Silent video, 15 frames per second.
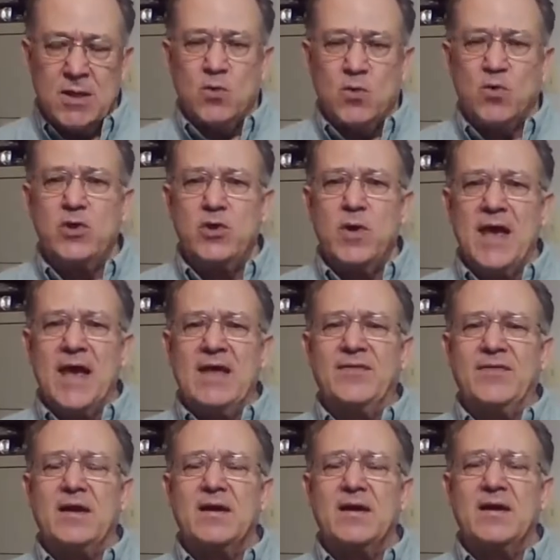when you add
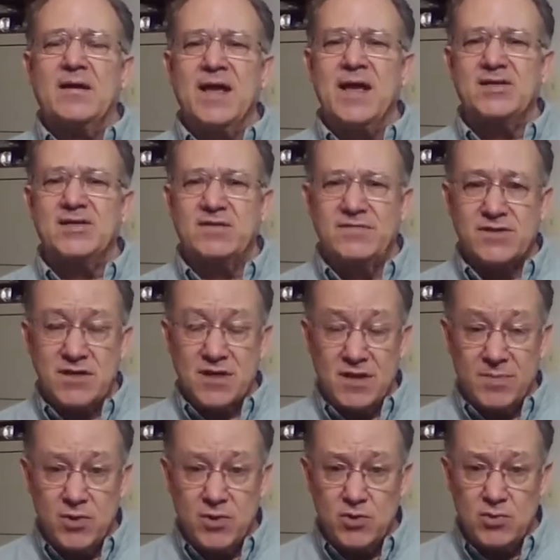that Onpassive is going
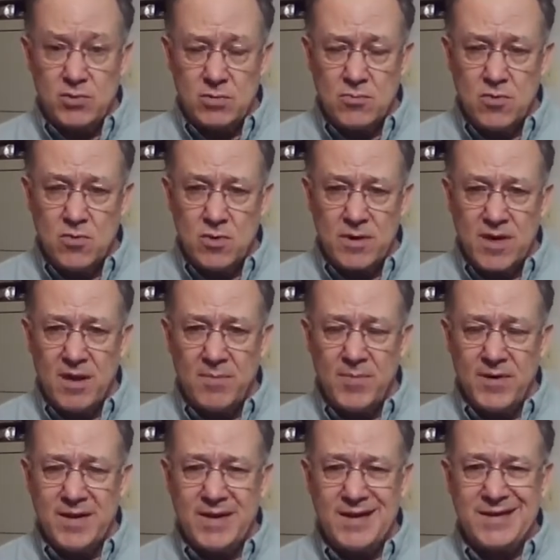to be a unicorn
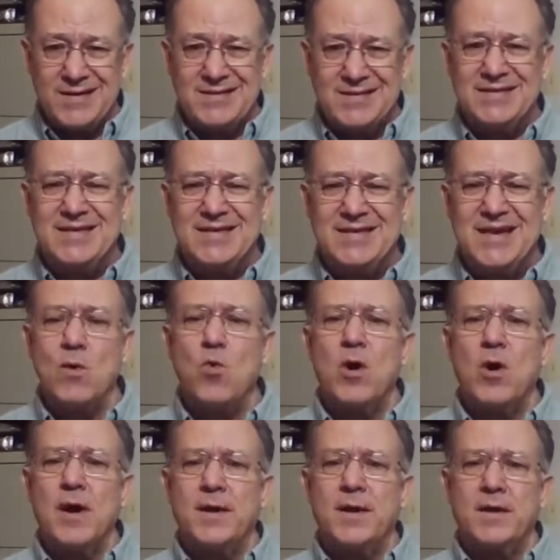company day
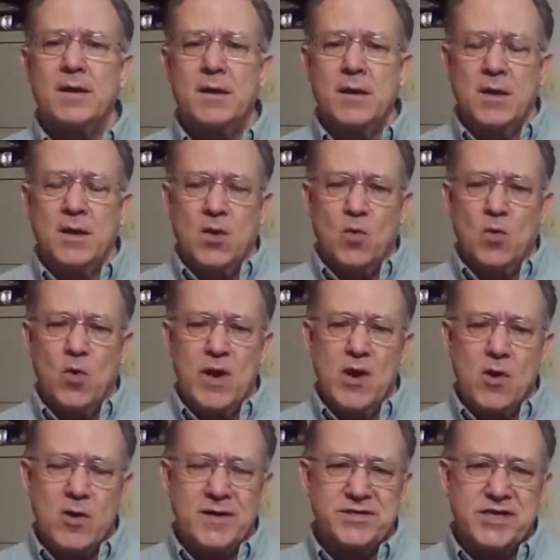one, we
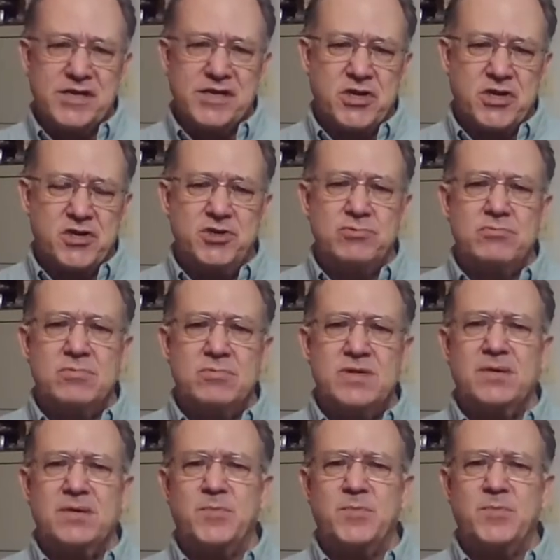are in such a
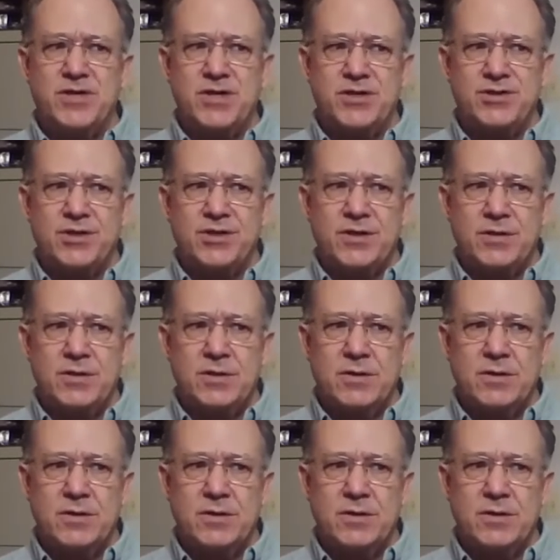unique position